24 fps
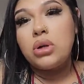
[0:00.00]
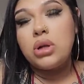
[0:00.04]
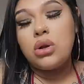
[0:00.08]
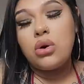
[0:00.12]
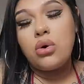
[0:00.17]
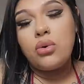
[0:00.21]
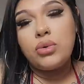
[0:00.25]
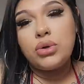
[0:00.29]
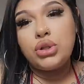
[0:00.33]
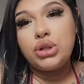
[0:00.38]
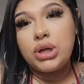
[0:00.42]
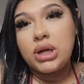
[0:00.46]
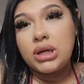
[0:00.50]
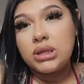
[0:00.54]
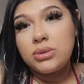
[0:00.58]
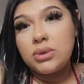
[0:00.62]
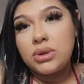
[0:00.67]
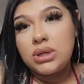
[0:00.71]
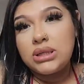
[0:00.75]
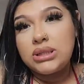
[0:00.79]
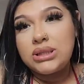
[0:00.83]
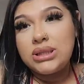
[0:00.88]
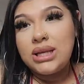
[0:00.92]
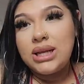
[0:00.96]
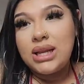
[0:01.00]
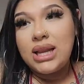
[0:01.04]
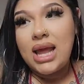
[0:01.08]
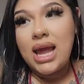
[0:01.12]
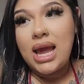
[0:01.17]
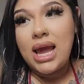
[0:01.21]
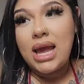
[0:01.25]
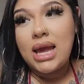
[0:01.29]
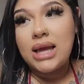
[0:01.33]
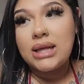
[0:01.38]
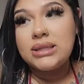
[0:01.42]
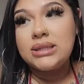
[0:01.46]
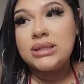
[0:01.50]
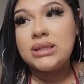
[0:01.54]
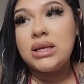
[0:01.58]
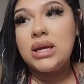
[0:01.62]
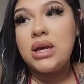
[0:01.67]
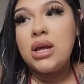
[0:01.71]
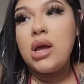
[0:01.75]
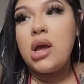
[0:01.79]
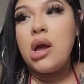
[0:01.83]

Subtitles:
know what you guys want to see next.